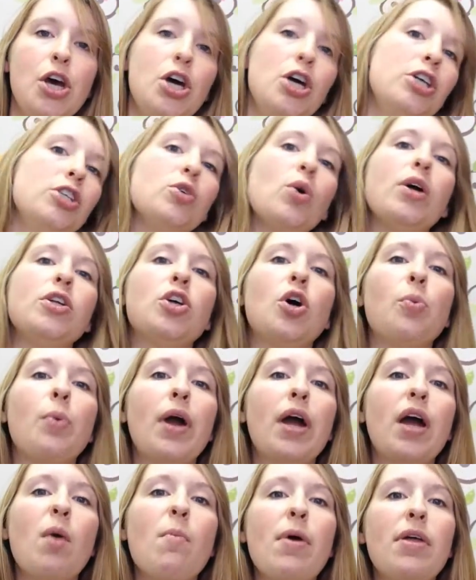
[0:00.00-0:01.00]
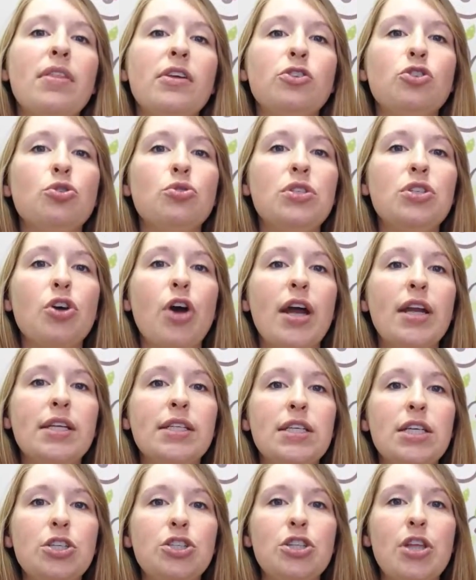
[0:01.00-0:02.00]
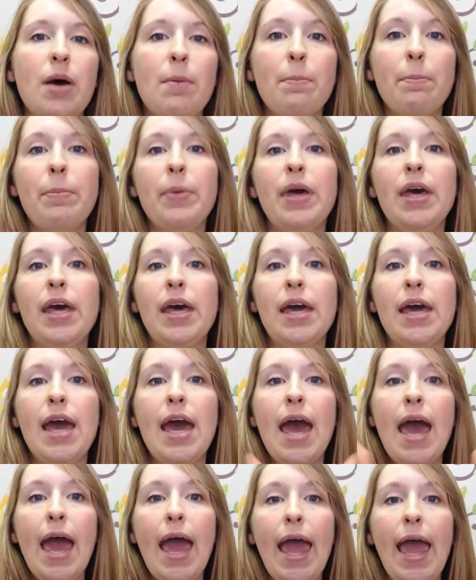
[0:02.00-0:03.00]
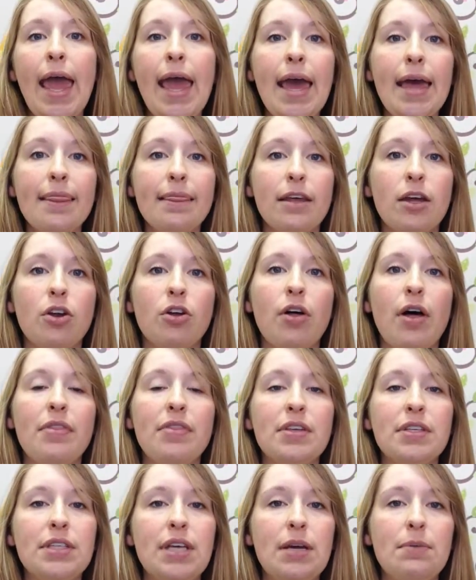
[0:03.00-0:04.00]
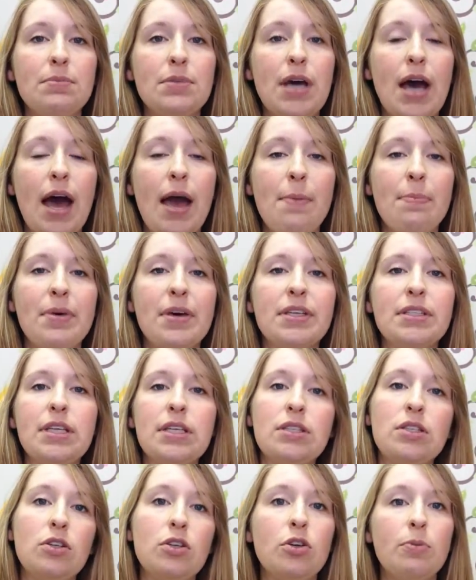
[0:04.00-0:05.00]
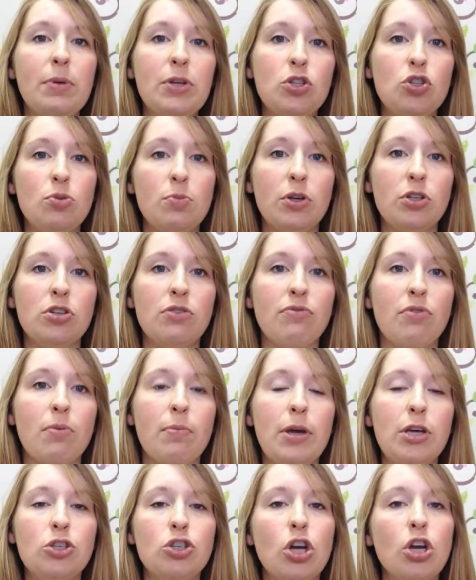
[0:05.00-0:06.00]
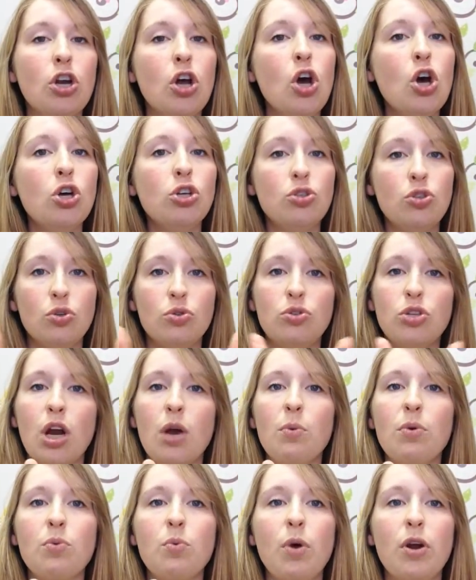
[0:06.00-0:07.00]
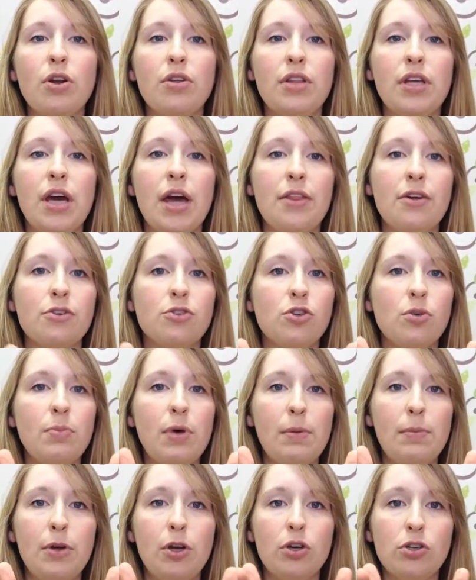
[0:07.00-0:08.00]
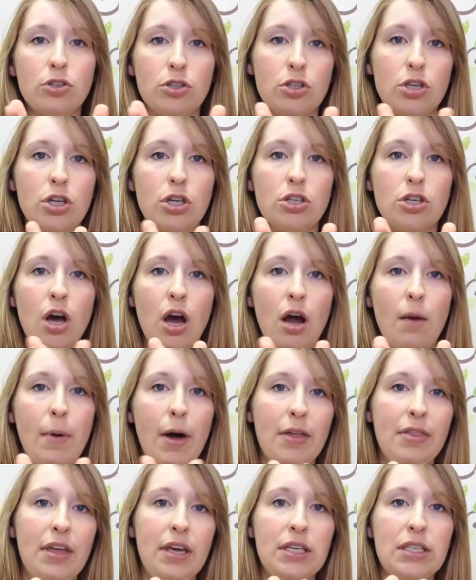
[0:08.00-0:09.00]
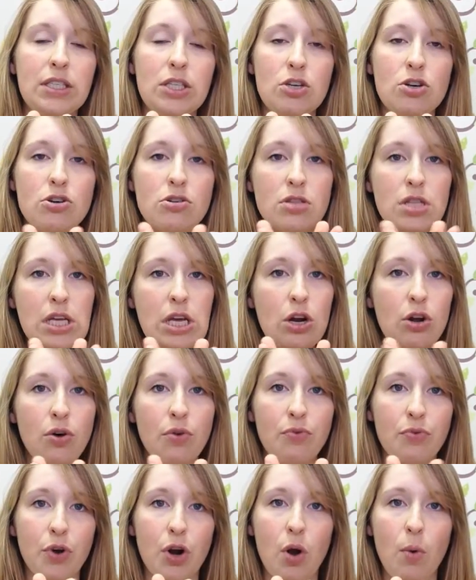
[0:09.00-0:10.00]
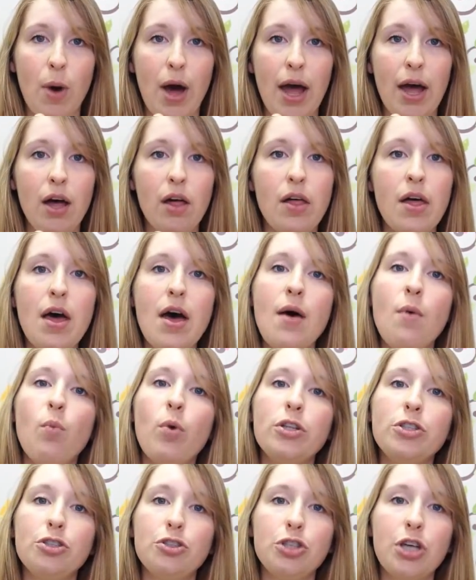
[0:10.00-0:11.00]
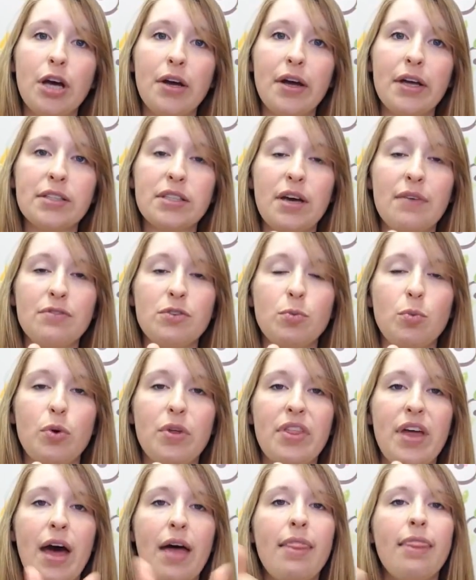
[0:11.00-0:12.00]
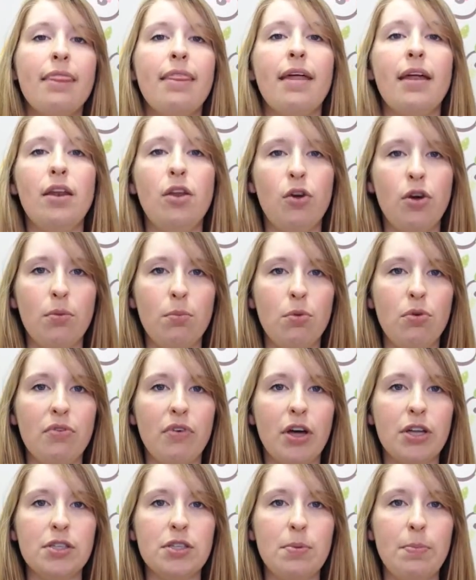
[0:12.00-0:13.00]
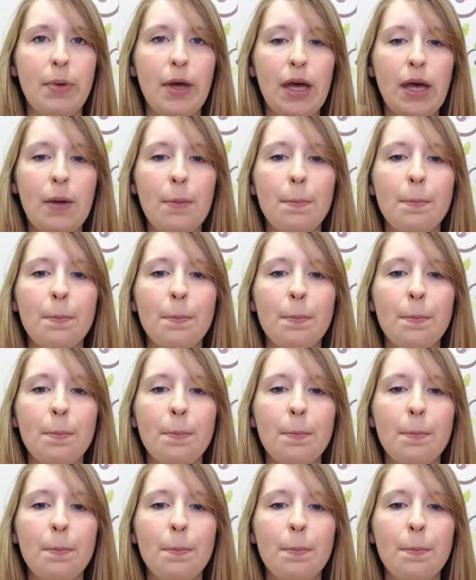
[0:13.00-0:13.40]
So I don't recommend that you try to teach them big and little at the same time because that's a little bit too much information. So start with one or the other. So maybe you're just going to talk about things that are little for a while. Once your child gets comfortable with that, then you can move on to big.